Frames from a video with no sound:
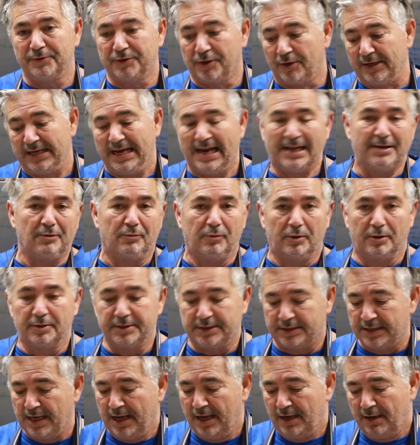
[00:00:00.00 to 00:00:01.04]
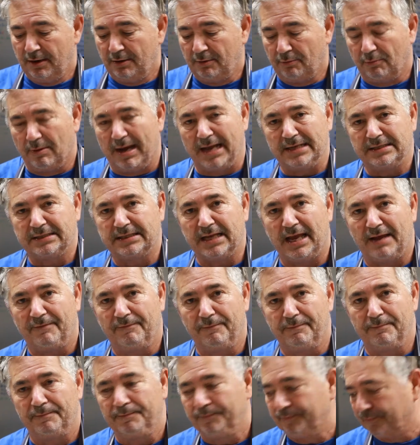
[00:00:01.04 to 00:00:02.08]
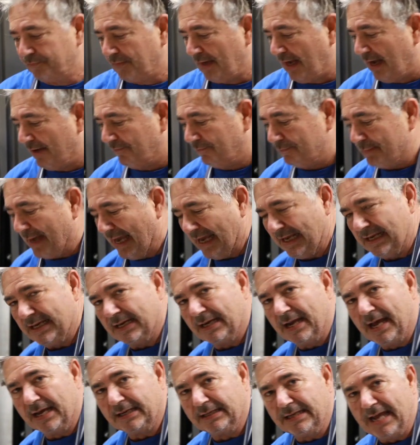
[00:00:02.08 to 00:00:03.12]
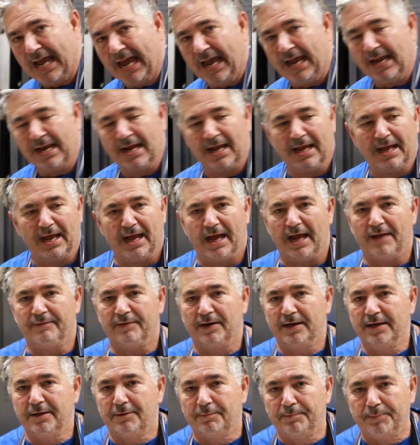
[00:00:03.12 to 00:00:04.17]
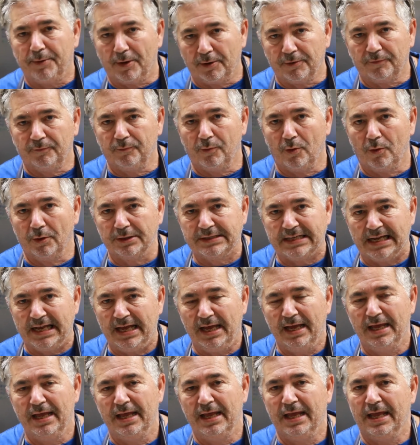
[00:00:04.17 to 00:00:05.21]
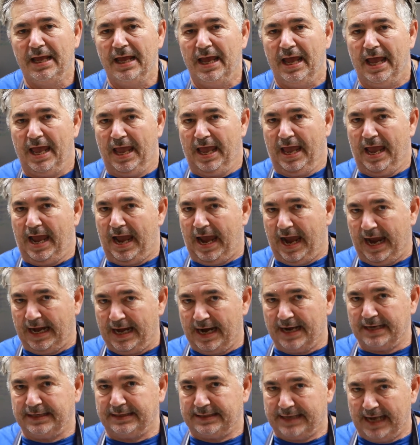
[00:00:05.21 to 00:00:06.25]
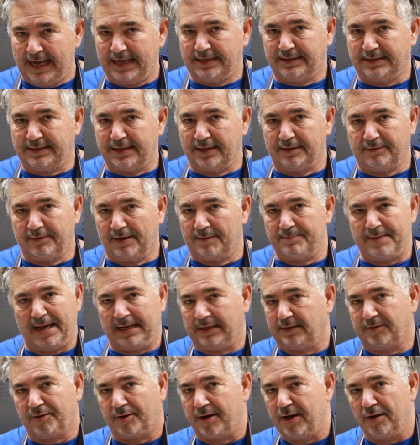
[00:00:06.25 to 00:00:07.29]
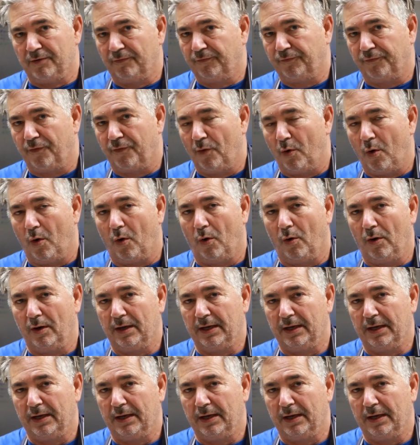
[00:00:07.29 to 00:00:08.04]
So in other words, once I've made it like that, I have a little pot of water and I tested. I made 3 or 4.